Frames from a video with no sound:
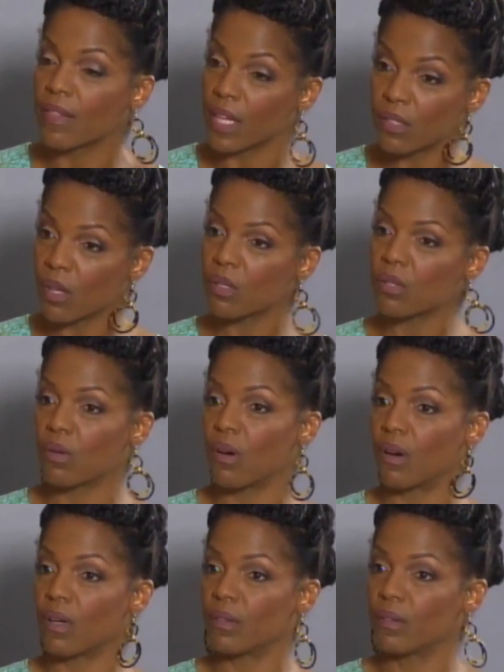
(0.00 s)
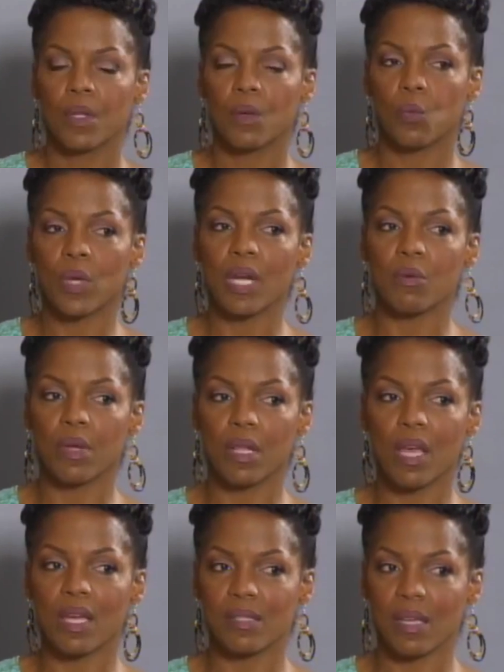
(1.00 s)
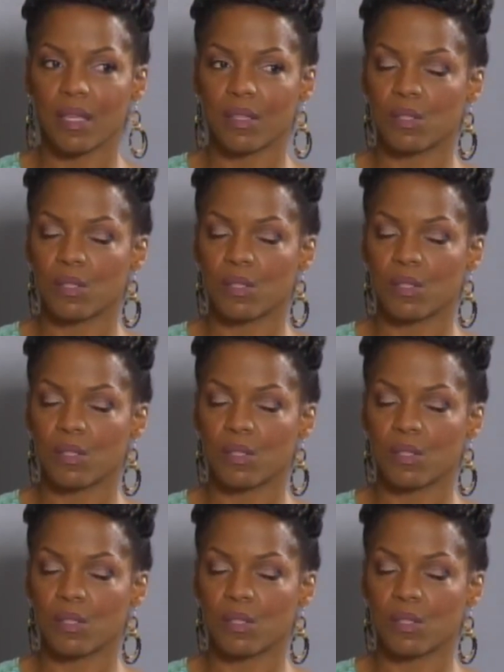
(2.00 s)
That's also hard. When I realized I had